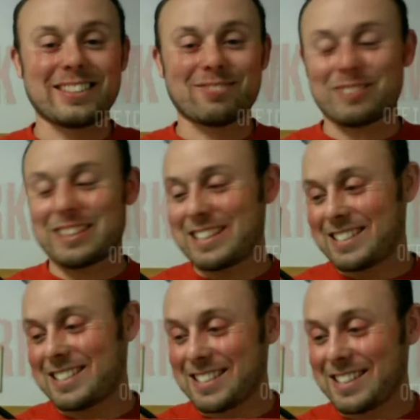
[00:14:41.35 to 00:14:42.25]
I guess
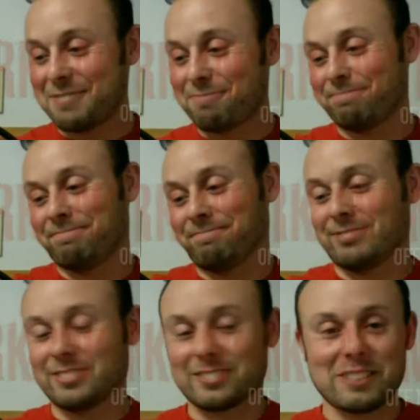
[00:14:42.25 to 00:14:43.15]
that's it.
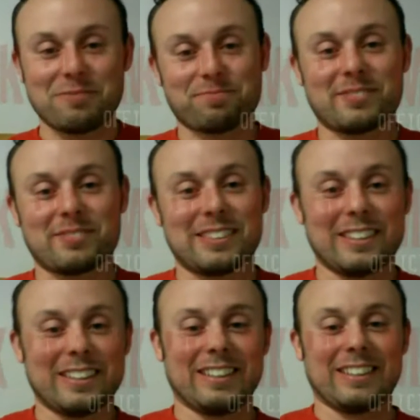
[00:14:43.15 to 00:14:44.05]
Well,
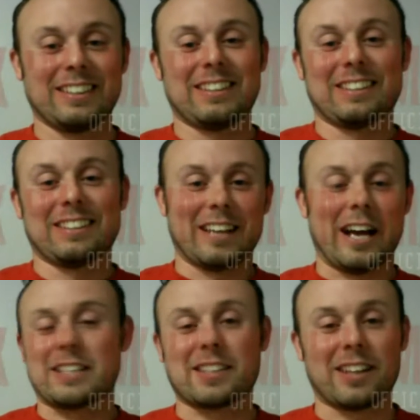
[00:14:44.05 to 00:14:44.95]

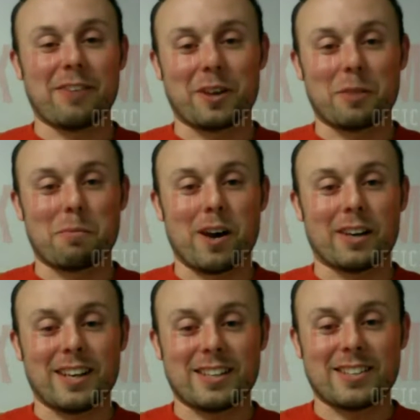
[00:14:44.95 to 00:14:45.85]
I'd still have you on the
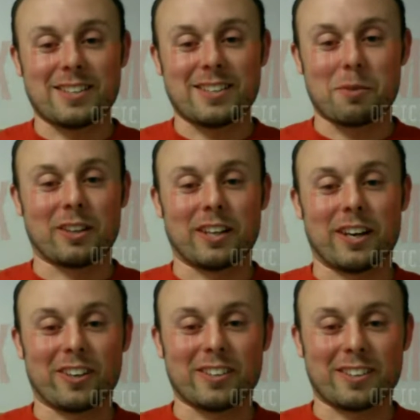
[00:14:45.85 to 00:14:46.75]
podcast though. That'd be
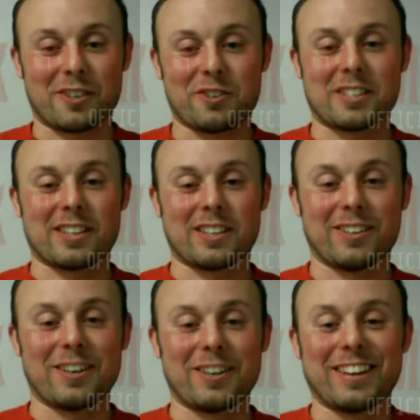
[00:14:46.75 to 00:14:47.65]
hilarious. Like you're just
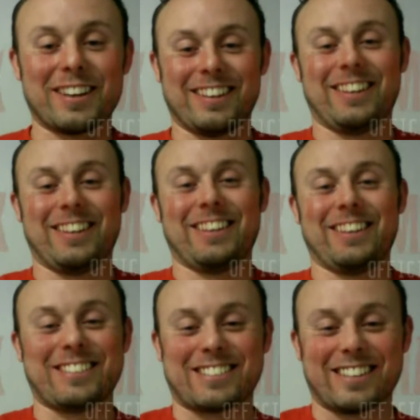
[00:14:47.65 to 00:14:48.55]

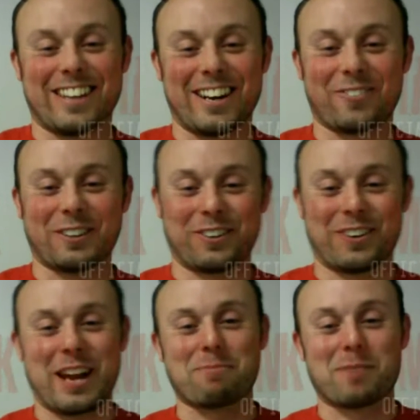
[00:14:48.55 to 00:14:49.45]
there with
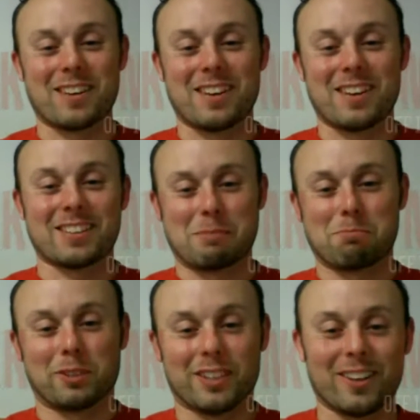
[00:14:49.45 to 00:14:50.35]
your apron on, like
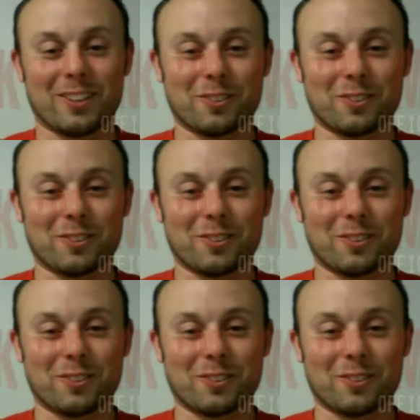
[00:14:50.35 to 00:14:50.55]
blood all